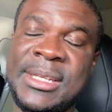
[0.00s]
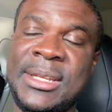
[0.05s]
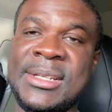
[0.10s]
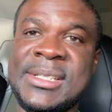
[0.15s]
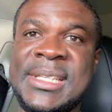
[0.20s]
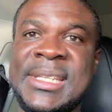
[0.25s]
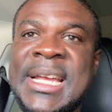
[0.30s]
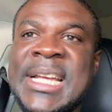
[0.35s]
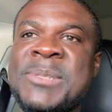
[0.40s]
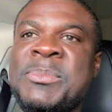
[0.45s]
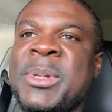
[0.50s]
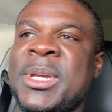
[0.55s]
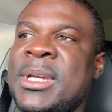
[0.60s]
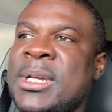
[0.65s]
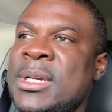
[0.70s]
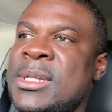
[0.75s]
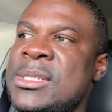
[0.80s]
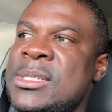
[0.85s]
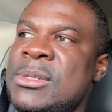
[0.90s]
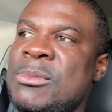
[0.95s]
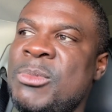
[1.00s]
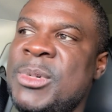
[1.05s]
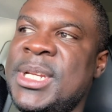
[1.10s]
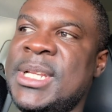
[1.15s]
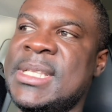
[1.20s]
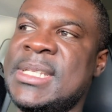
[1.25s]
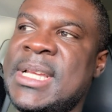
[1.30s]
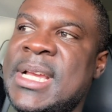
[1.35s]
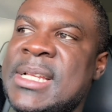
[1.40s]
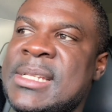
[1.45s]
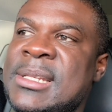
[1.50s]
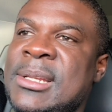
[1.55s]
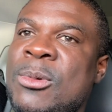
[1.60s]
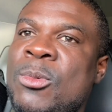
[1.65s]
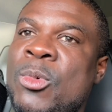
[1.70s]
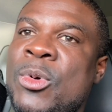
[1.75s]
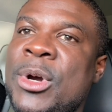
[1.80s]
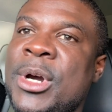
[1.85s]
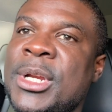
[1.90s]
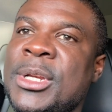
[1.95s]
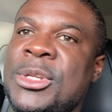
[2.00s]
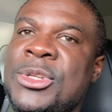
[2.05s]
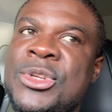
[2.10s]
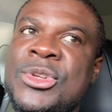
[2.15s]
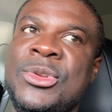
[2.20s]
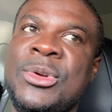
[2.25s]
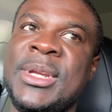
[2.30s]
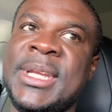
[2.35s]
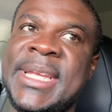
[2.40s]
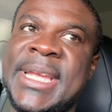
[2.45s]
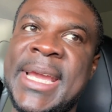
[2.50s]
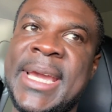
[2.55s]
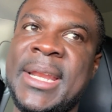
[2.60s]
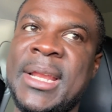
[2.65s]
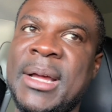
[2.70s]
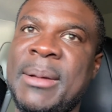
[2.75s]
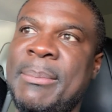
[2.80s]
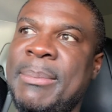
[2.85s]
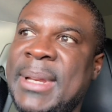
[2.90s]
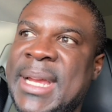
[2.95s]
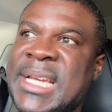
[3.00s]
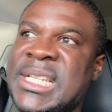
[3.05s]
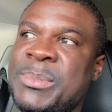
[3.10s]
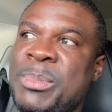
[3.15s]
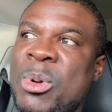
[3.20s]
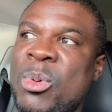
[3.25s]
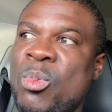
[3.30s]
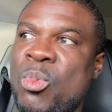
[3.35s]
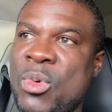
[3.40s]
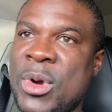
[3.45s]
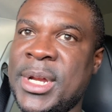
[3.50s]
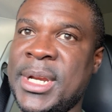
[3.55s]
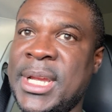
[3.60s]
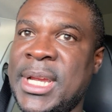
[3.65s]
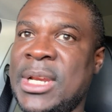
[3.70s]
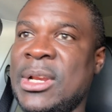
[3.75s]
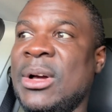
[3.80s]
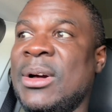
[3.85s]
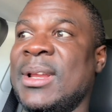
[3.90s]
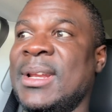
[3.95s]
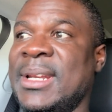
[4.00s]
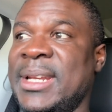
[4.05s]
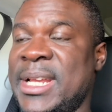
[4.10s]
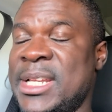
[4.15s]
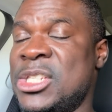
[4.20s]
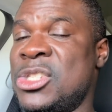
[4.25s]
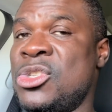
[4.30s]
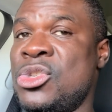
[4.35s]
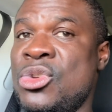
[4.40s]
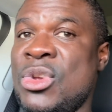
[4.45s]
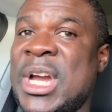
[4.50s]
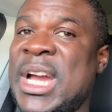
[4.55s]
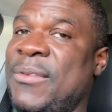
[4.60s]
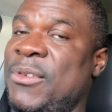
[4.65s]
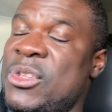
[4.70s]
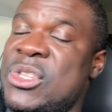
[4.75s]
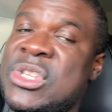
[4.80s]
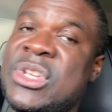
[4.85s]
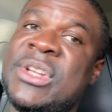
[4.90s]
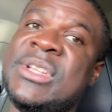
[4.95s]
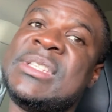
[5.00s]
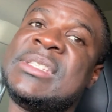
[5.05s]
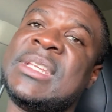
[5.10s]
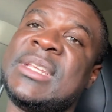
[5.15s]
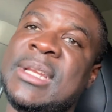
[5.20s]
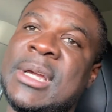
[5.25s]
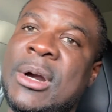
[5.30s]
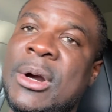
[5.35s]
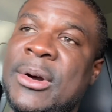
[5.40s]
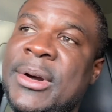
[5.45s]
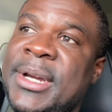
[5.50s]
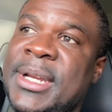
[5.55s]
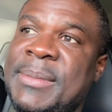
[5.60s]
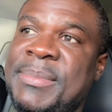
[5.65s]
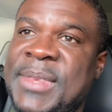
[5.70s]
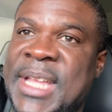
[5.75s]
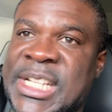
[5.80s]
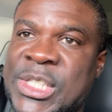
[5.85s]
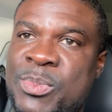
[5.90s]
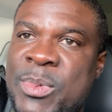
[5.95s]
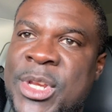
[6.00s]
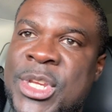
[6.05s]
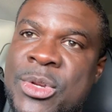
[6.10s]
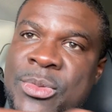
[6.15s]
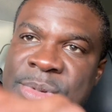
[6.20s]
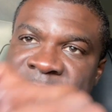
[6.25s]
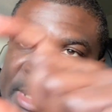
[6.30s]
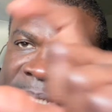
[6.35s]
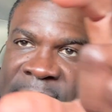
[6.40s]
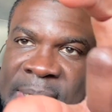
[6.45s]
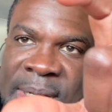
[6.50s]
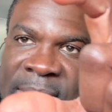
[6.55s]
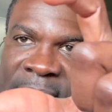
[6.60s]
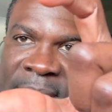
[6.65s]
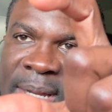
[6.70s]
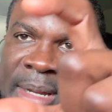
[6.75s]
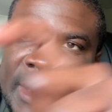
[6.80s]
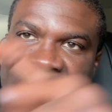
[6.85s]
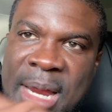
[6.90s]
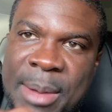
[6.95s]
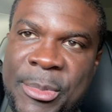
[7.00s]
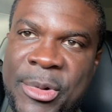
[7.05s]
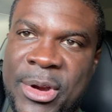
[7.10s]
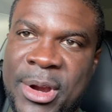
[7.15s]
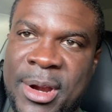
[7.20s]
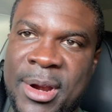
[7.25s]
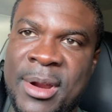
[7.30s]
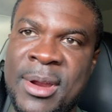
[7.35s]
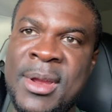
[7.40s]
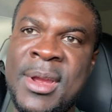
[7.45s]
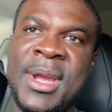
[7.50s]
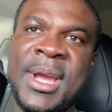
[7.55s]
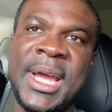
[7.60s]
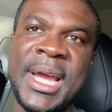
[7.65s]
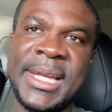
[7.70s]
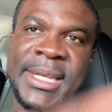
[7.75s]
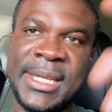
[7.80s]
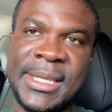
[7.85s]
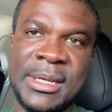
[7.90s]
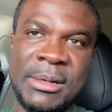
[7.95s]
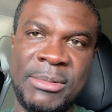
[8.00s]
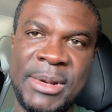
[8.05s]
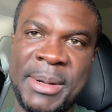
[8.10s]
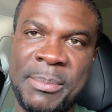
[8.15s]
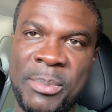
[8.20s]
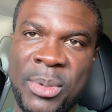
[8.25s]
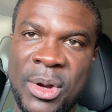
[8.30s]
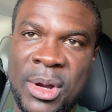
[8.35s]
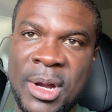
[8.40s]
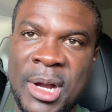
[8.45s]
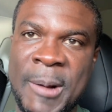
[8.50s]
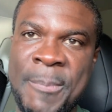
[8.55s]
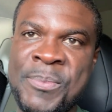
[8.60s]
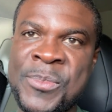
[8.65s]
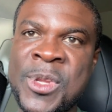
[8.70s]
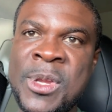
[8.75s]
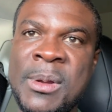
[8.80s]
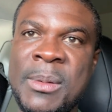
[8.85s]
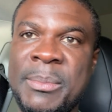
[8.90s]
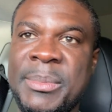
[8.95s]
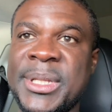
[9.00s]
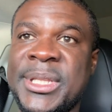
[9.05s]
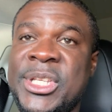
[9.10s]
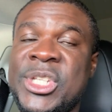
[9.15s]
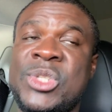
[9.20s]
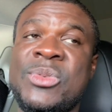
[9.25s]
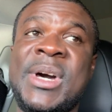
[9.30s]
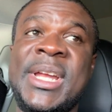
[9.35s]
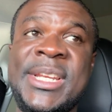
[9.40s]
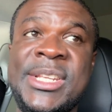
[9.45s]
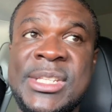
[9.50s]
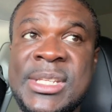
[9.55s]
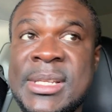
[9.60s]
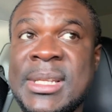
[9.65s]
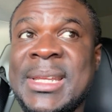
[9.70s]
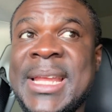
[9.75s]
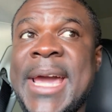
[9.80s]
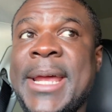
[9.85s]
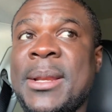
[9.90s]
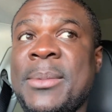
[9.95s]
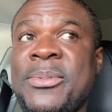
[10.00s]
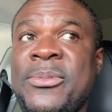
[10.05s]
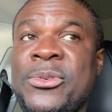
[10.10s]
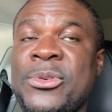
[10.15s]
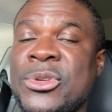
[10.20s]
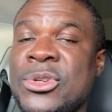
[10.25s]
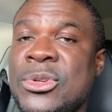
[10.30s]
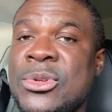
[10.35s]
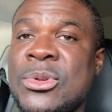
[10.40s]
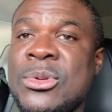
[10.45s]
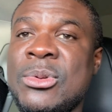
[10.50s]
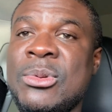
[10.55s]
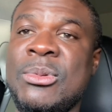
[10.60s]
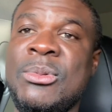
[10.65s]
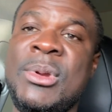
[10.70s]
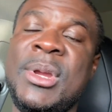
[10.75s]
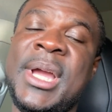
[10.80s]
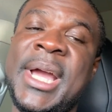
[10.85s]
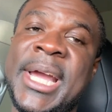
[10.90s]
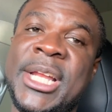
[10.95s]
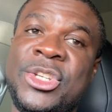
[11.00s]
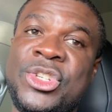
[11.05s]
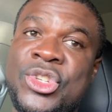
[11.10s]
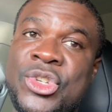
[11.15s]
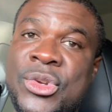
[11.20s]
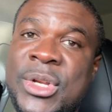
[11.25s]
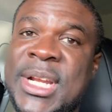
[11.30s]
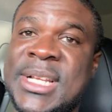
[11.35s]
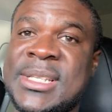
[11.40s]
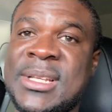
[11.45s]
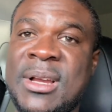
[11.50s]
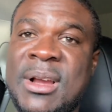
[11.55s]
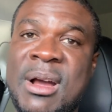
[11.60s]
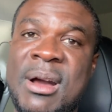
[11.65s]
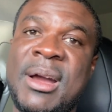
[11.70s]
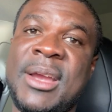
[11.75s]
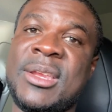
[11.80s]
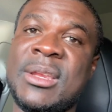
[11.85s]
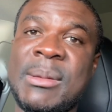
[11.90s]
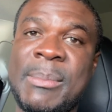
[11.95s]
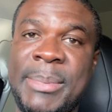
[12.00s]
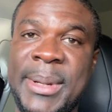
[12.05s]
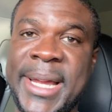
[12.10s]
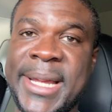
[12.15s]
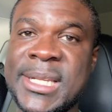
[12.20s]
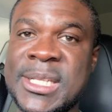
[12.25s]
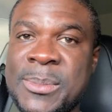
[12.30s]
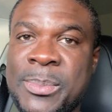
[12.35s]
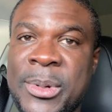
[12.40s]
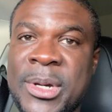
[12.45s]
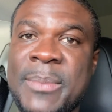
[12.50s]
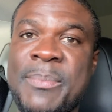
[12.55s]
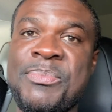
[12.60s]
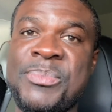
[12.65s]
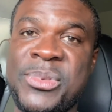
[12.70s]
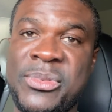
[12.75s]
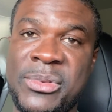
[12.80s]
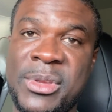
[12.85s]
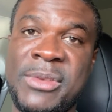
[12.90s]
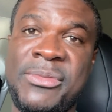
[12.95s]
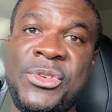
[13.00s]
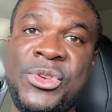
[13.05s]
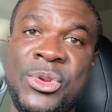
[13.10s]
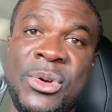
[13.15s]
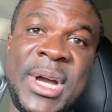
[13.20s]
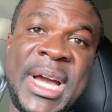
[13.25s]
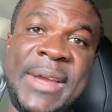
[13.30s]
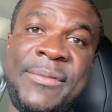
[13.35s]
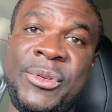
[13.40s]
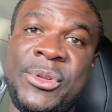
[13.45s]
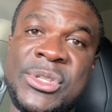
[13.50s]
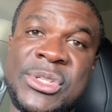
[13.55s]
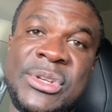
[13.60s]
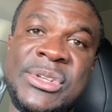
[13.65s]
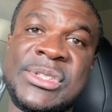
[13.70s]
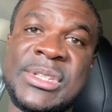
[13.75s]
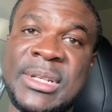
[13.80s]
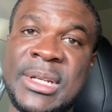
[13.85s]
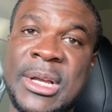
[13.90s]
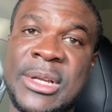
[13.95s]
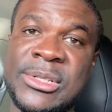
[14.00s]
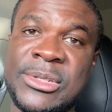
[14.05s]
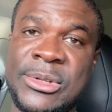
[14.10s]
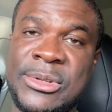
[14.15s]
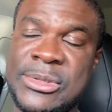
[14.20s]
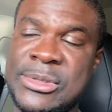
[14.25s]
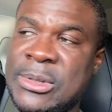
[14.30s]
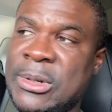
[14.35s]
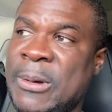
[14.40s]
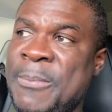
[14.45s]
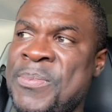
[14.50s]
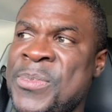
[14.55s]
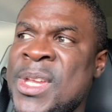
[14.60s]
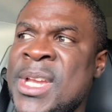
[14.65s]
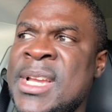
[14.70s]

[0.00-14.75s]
does. And that's because with the Tesla one, you don't get a blind spot warning unless you have your turn signal on. That's when you will see the camera and then the red bar. But this will at least light up for you and show there's a car in your blind spot if you don't have your turn signals on. So